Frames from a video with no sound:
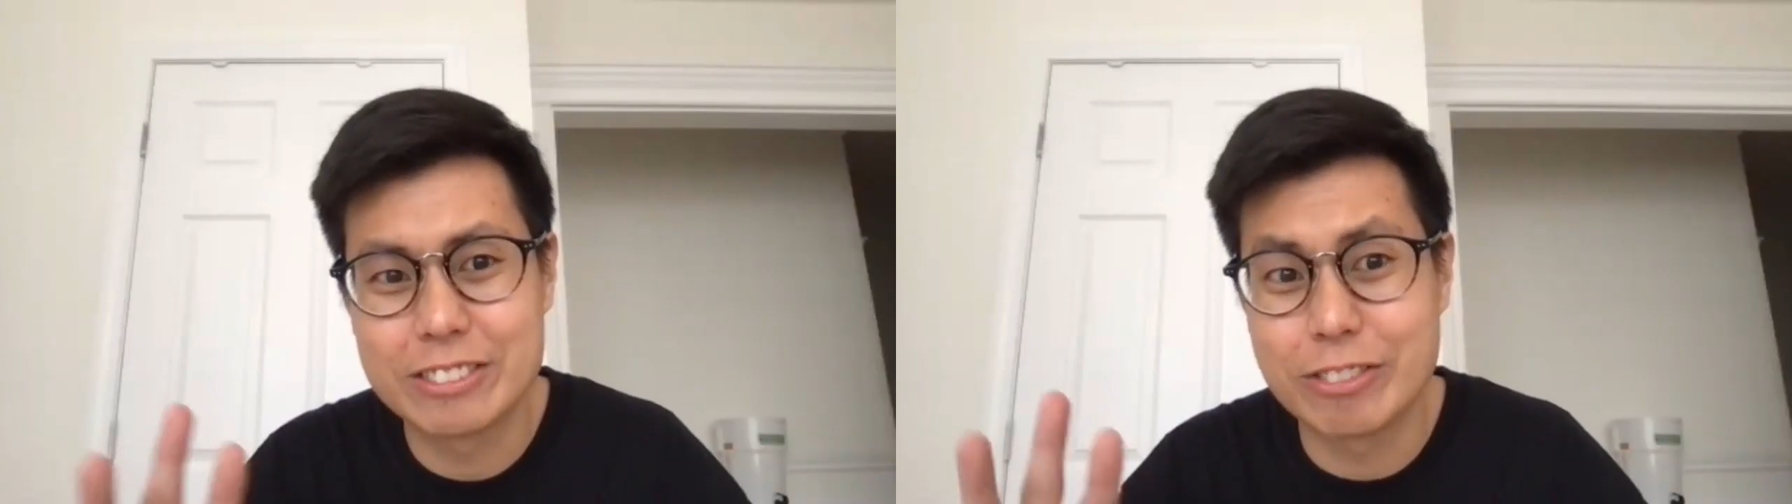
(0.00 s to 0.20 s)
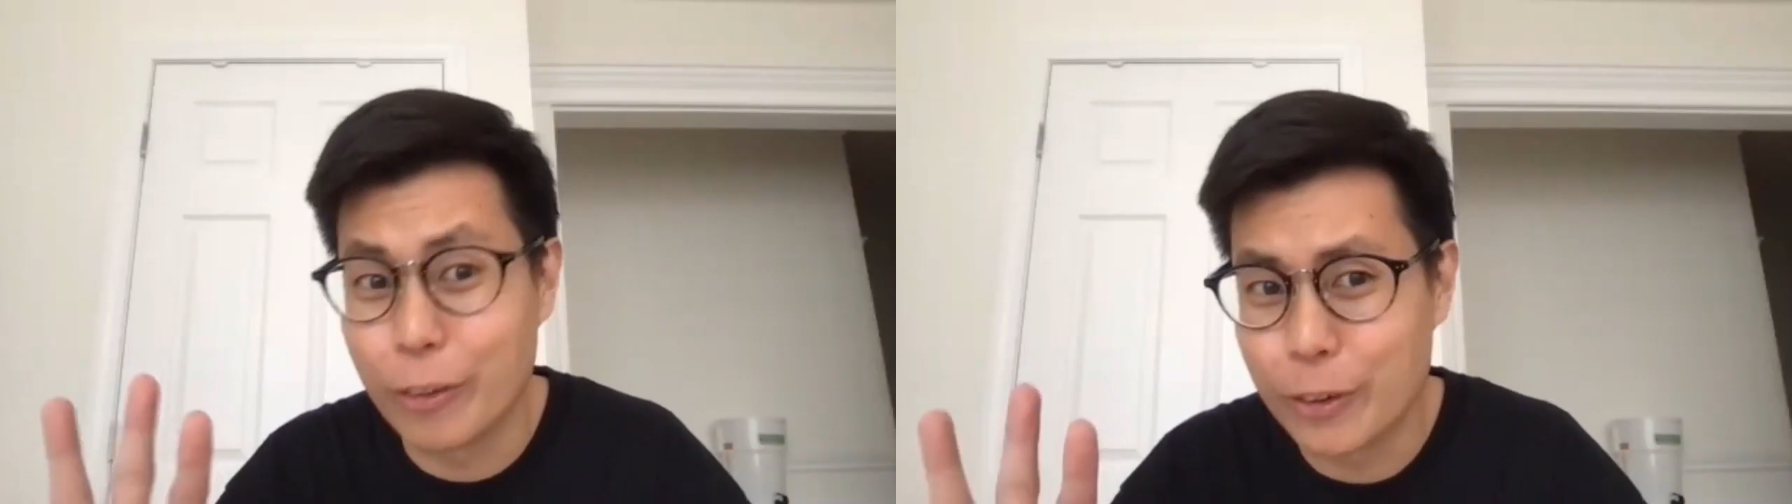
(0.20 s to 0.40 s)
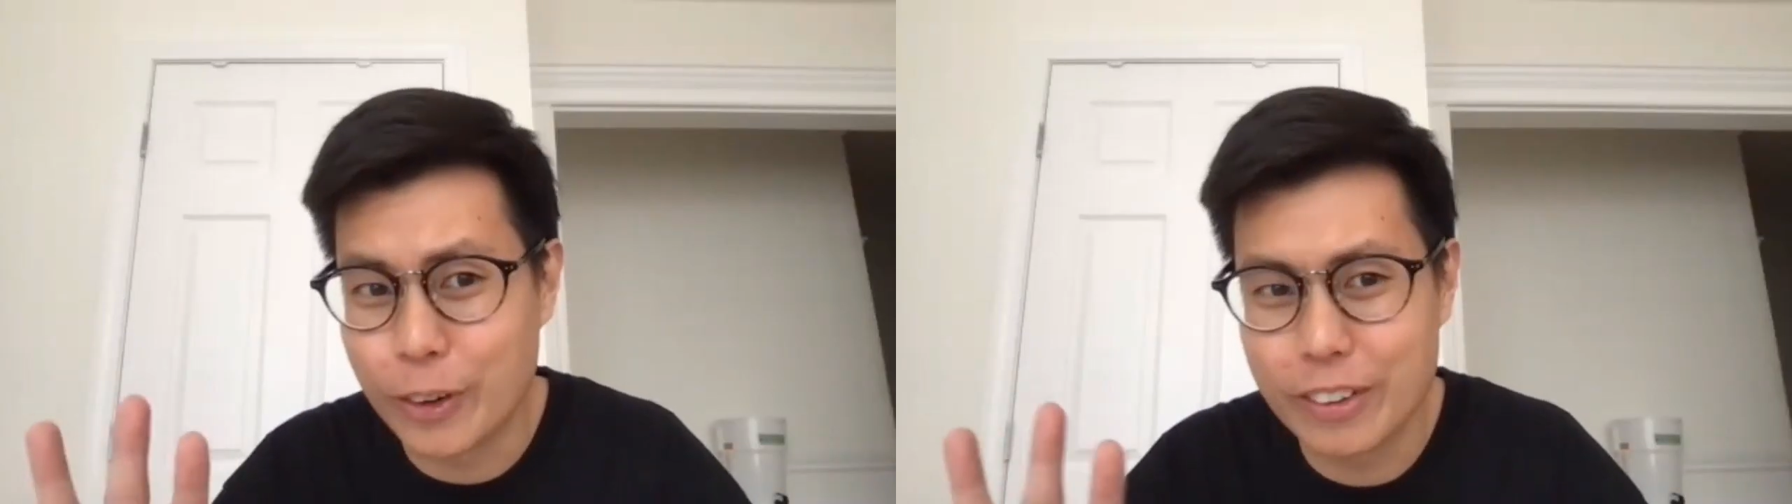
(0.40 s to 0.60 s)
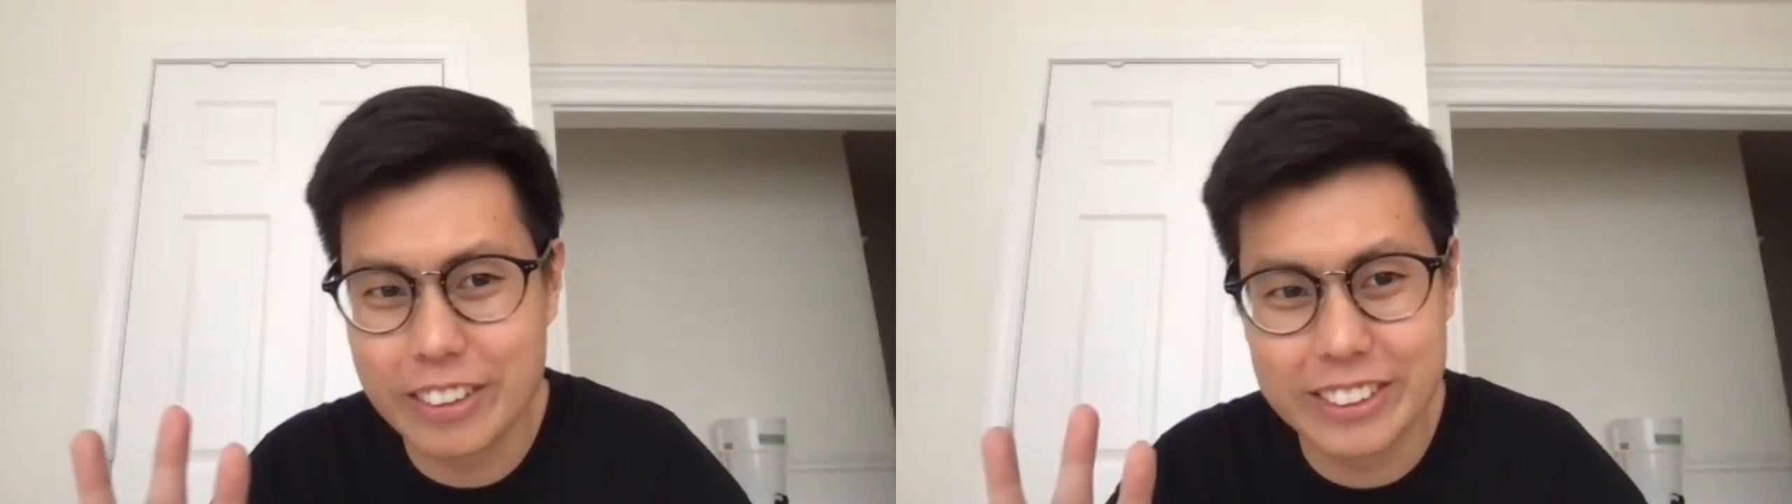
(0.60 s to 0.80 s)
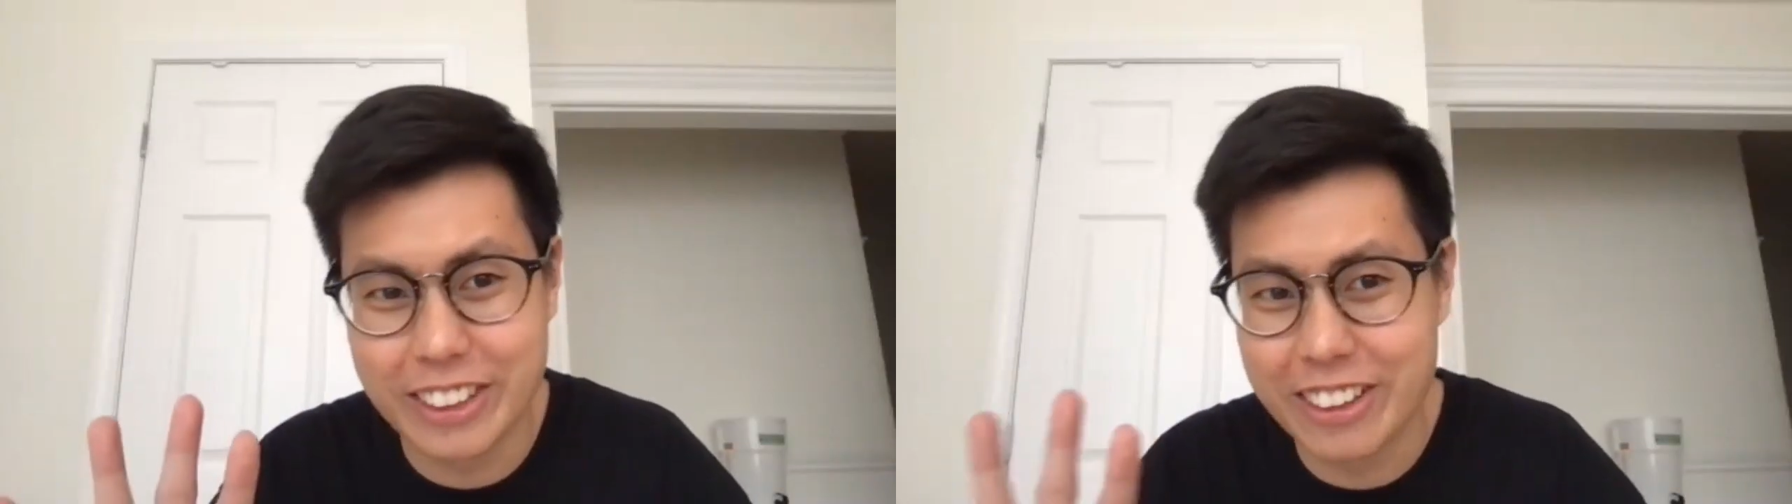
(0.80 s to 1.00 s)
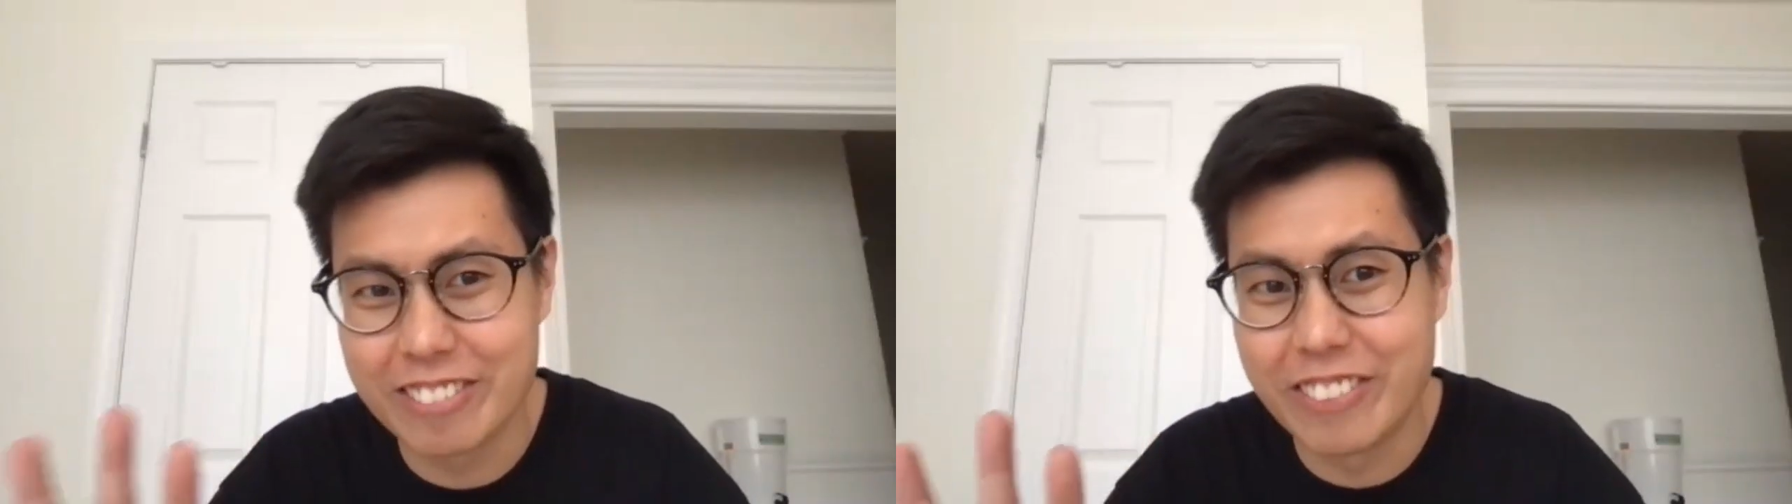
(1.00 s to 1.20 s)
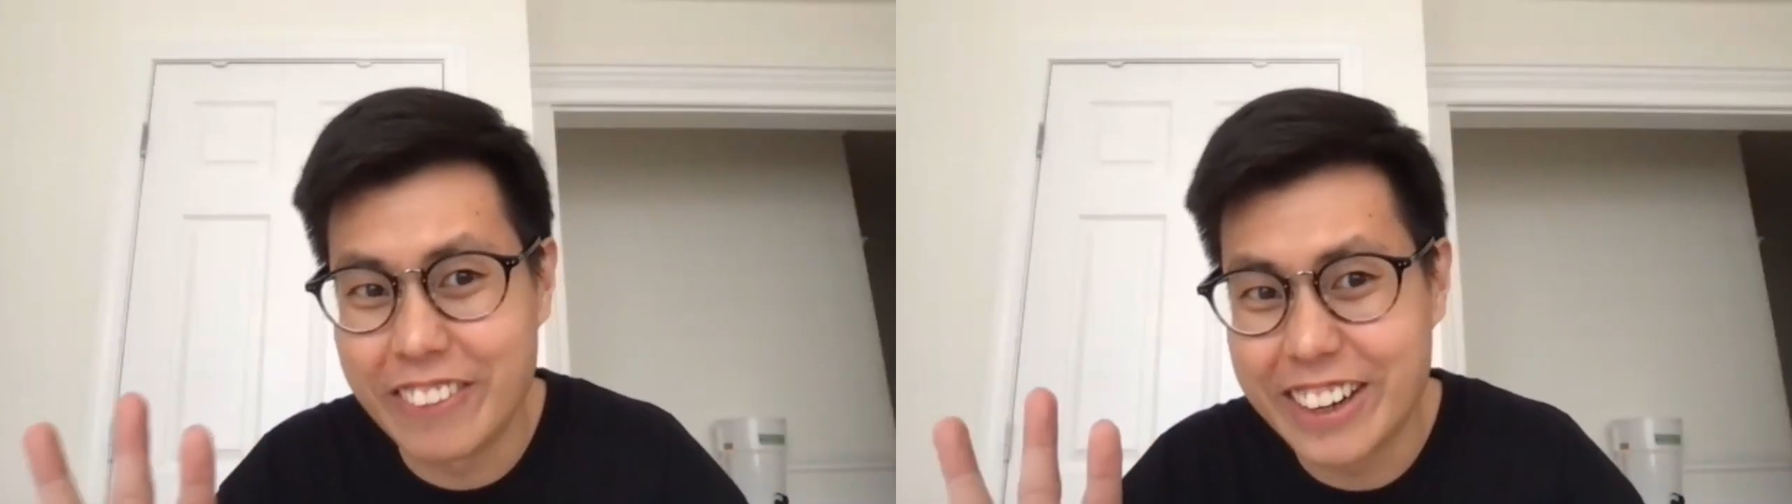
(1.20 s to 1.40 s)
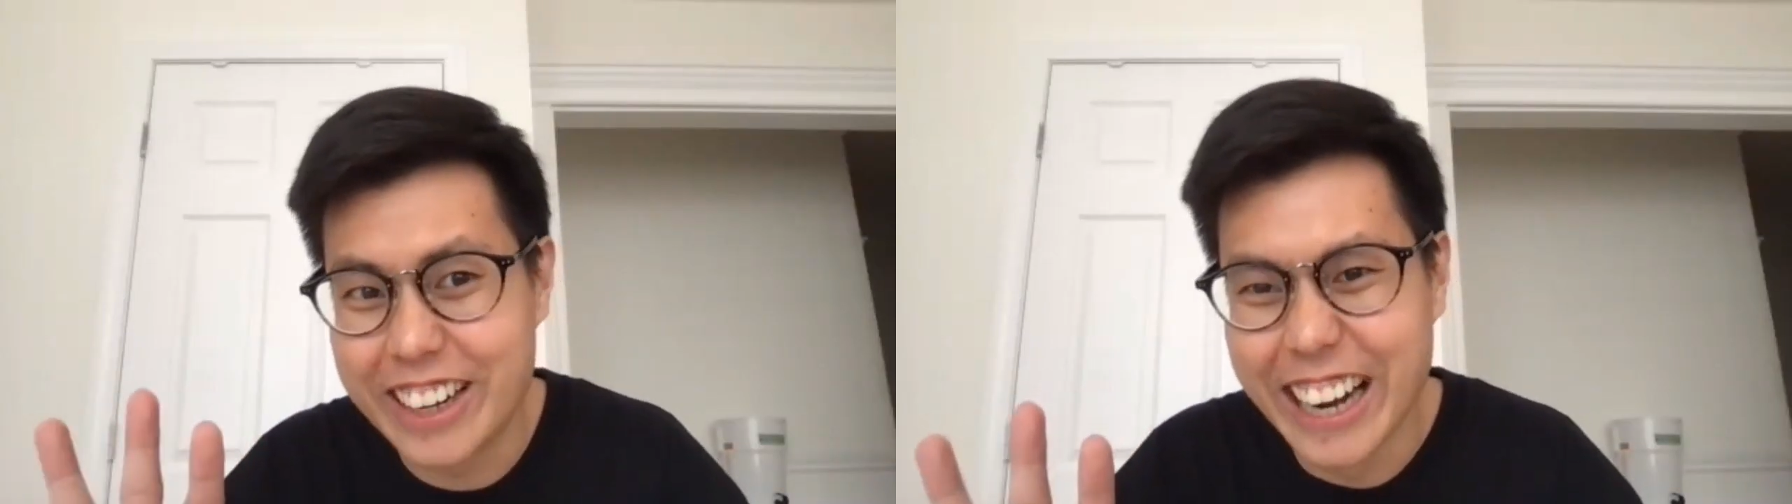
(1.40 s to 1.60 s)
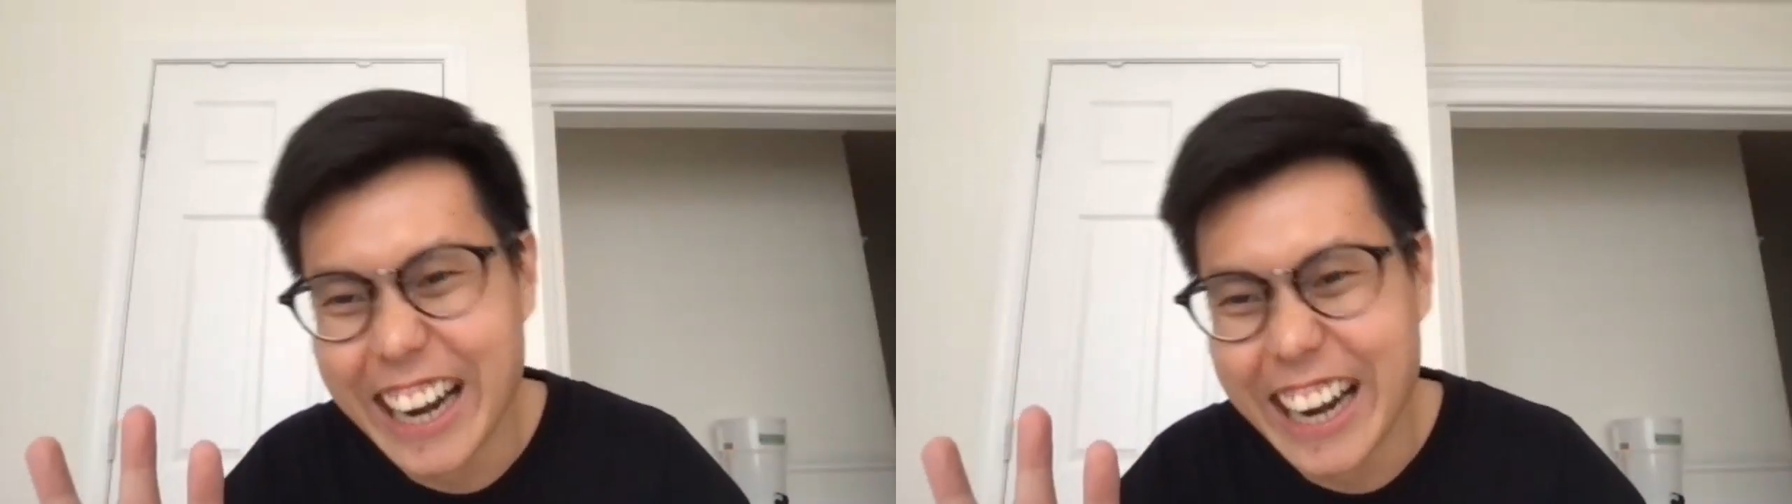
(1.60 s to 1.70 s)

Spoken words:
$4 more.